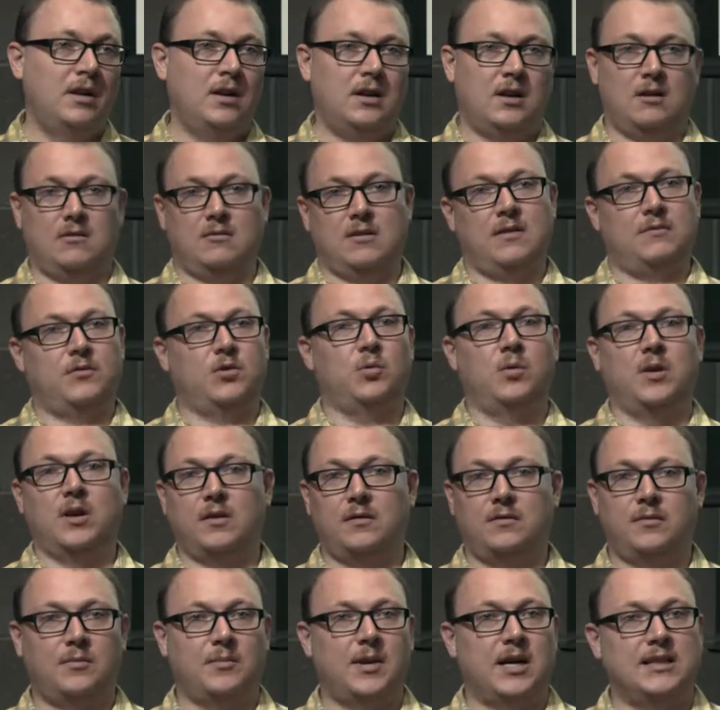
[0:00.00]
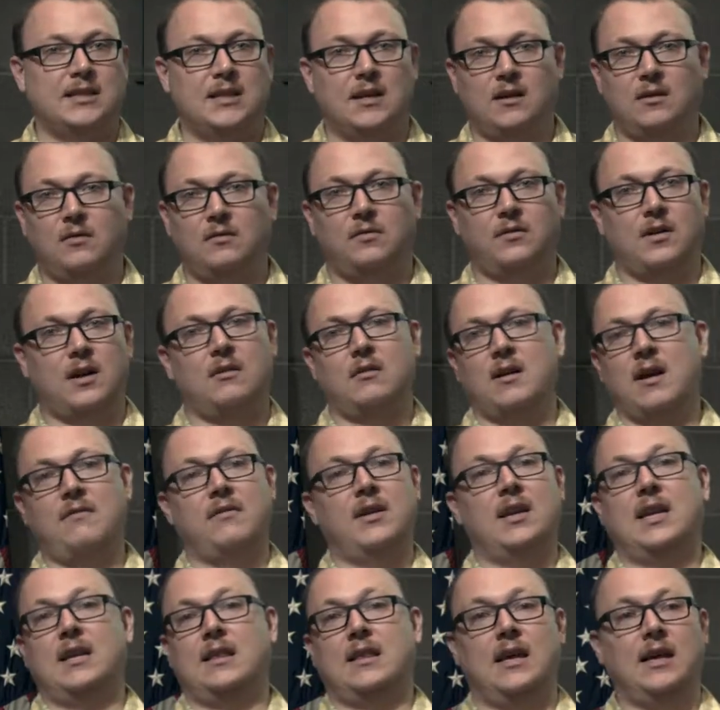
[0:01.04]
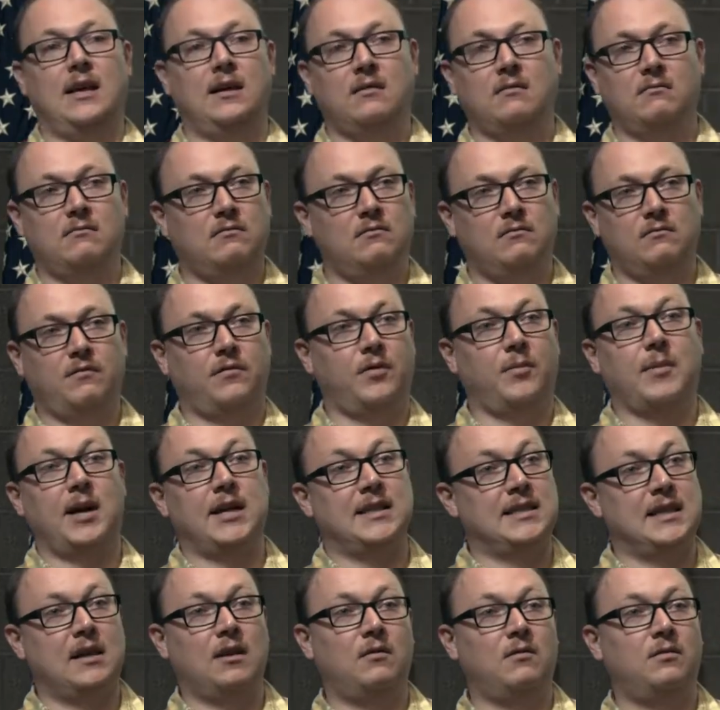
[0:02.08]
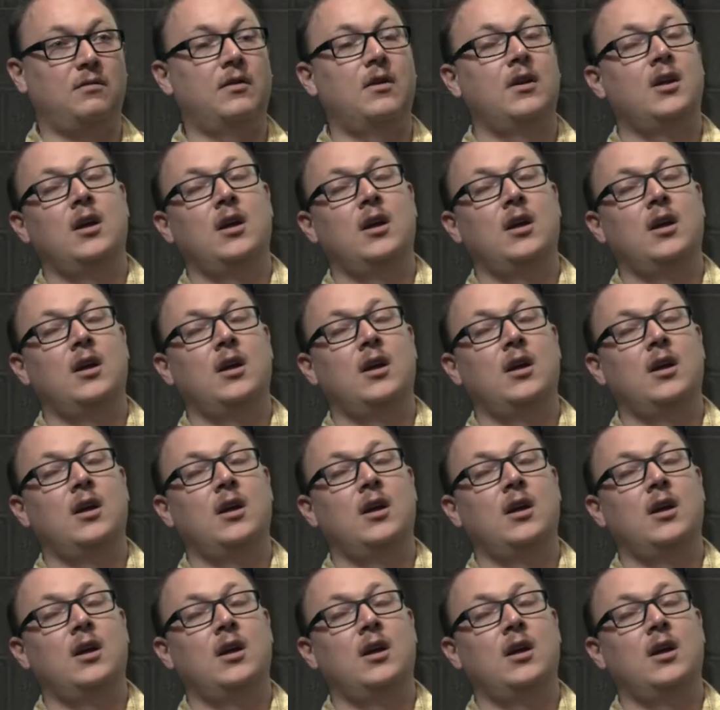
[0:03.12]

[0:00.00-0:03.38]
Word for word: I don't have Twitter for myself. I don't have anything for myself